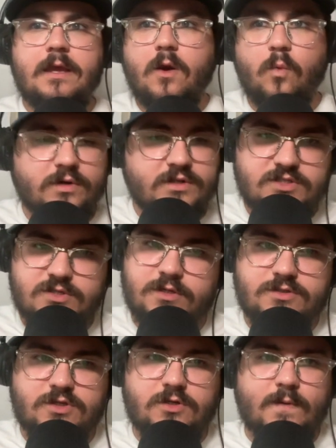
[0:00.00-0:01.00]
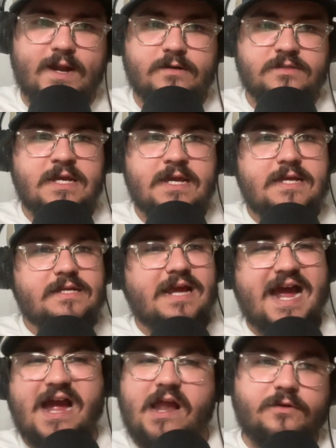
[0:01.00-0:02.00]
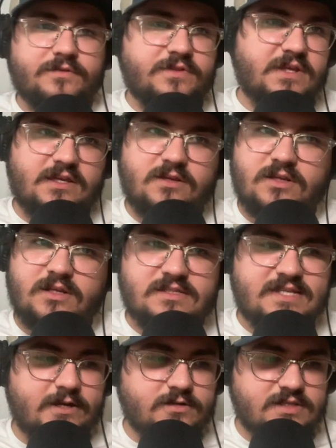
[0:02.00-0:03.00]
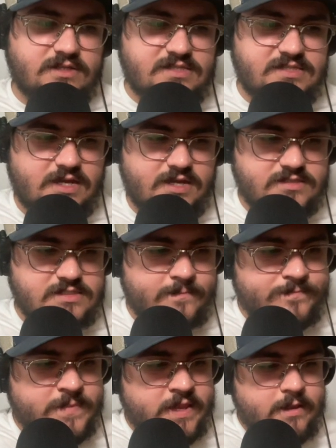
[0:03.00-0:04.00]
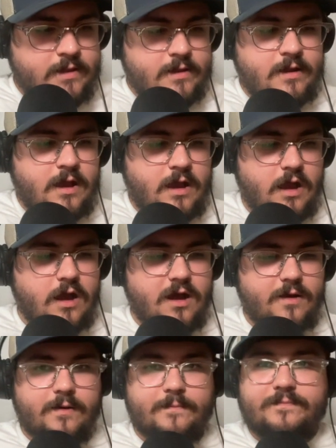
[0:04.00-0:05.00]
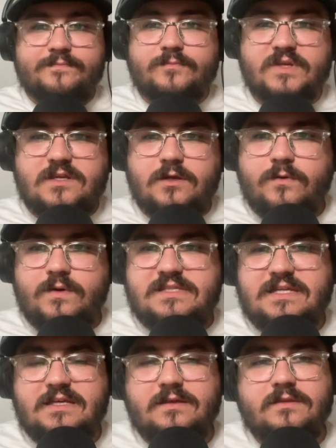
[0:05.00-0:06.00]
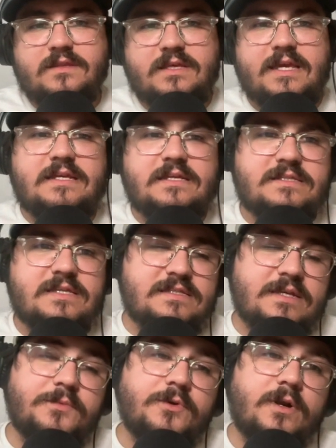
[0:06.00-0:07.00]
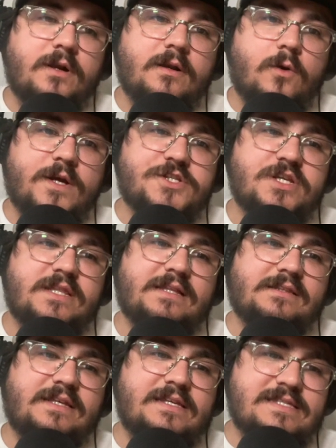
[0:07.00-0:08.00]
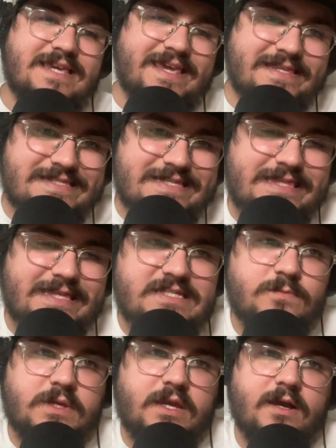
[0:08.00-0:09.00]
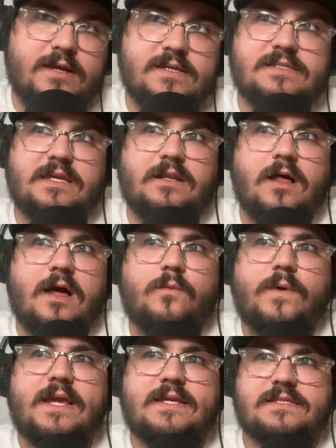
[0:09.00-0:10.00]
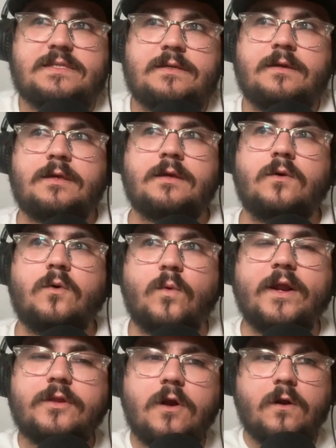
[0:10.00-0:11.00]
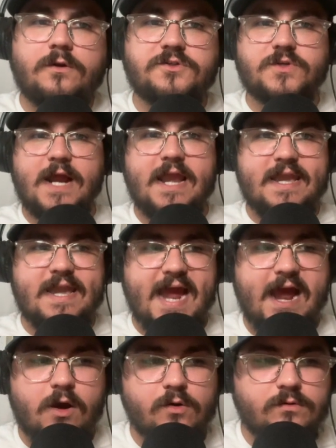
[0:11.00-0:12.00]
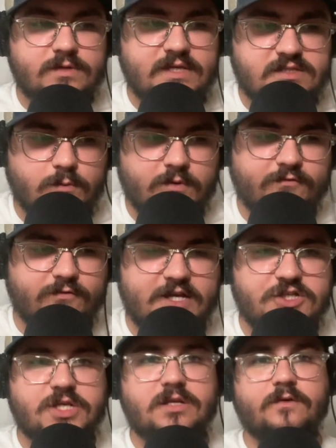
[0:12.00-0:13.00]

1 to 2 year turnaround. I don't think you need to tear it to the studs. Let's go into it's a similar question that leads into this because in a lot of ways, where the Cardinals are at now is a reflection